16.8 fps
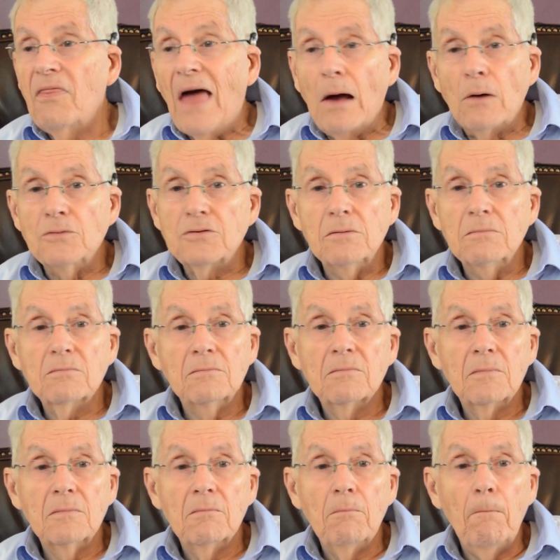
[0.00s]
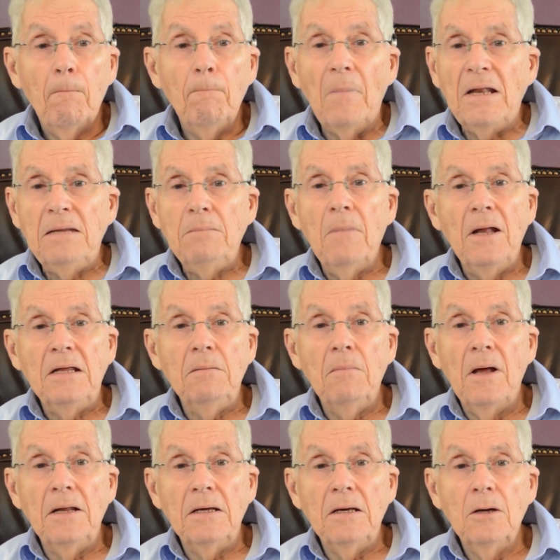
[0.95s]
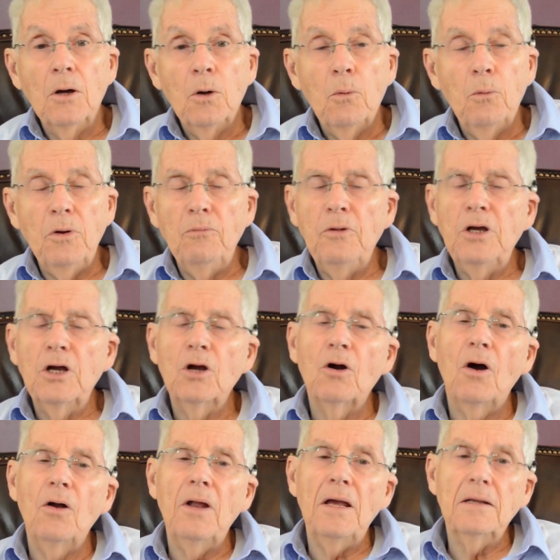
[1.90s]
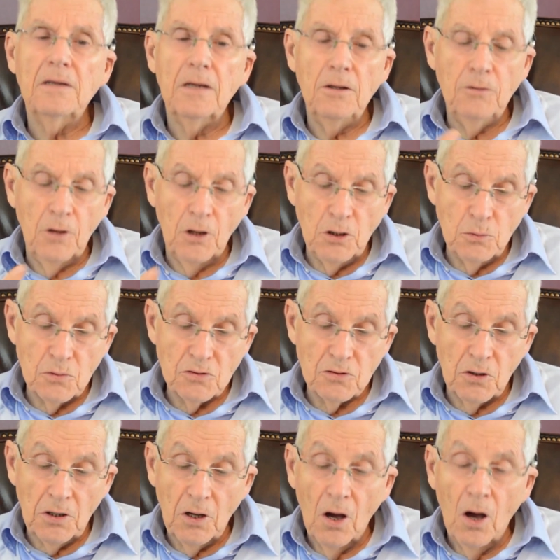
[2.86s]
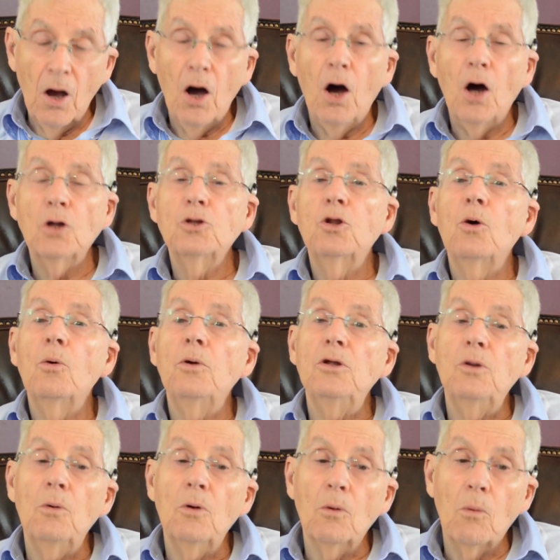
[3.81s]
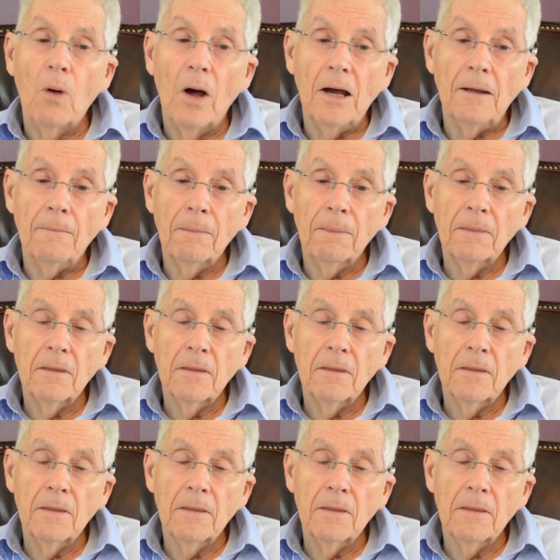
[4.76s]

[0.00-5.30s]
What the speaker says: 1,000, many, many, many. We reincarnate continuously until we do it right.